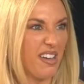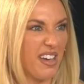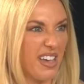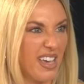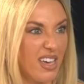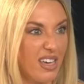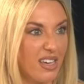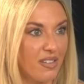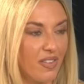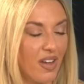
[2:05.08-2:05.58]

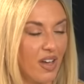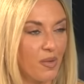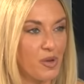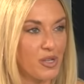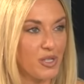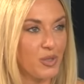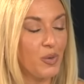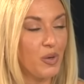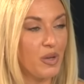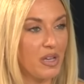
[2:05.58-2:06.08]
naive. Like,
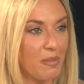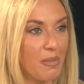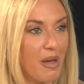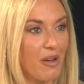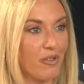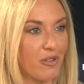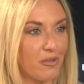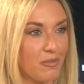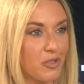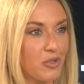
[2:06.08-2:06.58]
we're talking
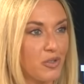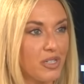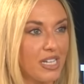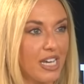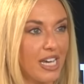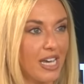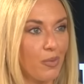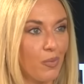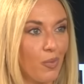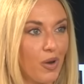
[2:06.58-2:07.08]
about Real Madrid
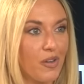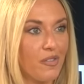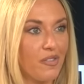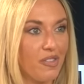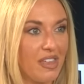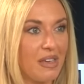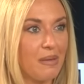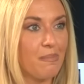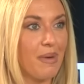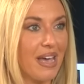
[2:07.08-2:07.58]
here, one of
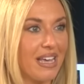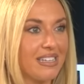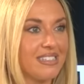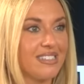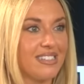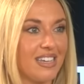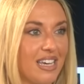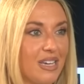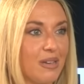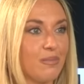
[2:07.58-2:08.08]
the
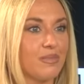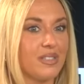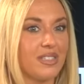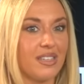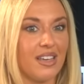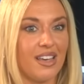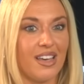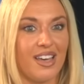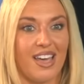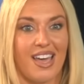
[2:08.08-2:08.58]
best
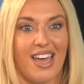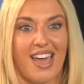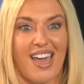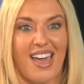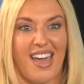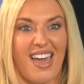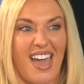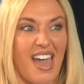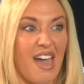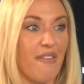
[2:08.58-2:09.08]
teams
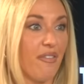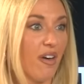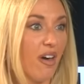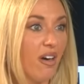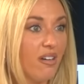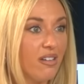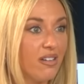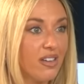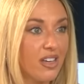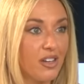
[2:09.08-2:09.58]

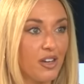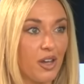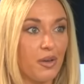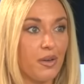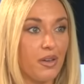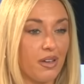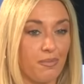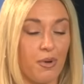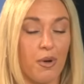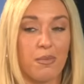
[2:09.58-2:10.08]
ever,
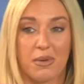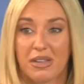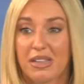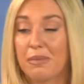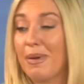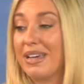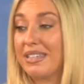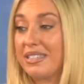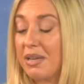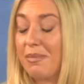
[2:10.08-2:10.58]
probably the
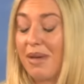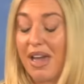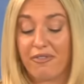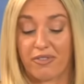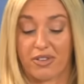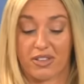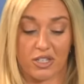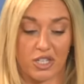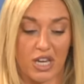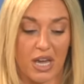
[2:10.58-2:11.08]
best team
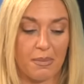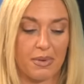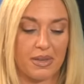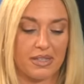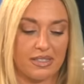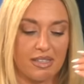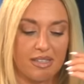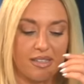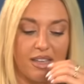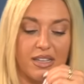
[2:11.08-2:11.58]
ever in the
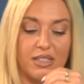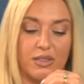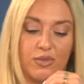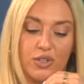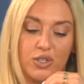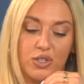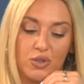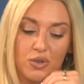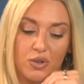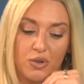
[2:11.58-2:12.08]
Champions League, that's for
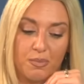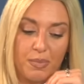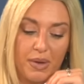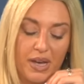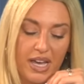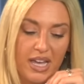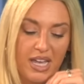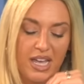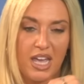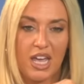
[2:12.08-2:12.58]
sure.
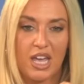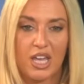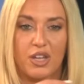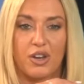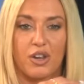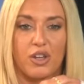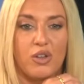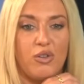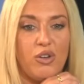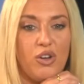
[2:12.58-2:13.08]
But,
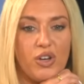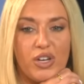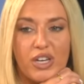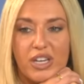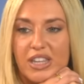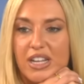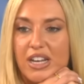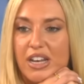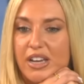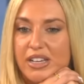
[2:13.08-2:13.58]
you look
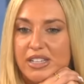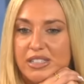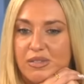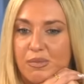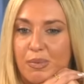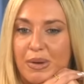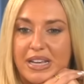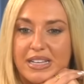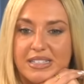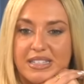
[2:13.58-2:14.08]
at the likes
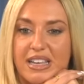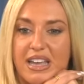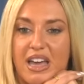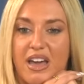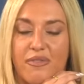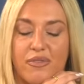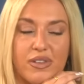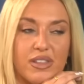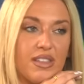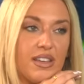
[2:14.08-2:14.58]
of players they
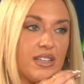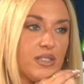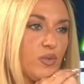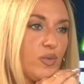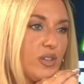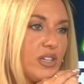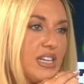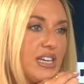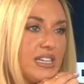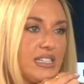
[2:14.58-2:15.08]
have, whether that's
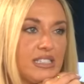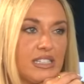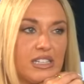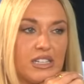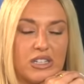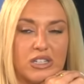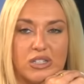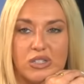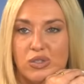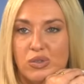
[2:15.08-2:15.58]

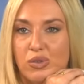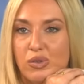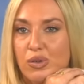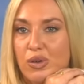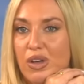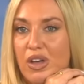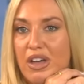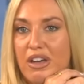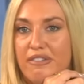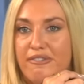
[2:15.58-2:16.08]
Vinicius or
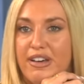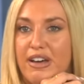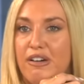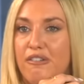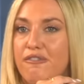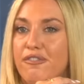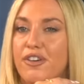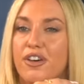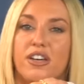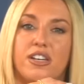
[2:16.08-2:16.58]

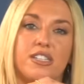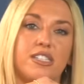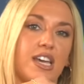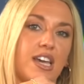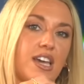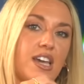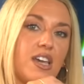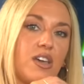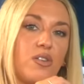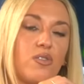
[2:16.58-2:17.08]

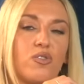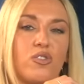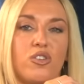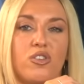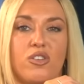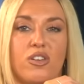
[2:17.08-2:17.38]
Valverde or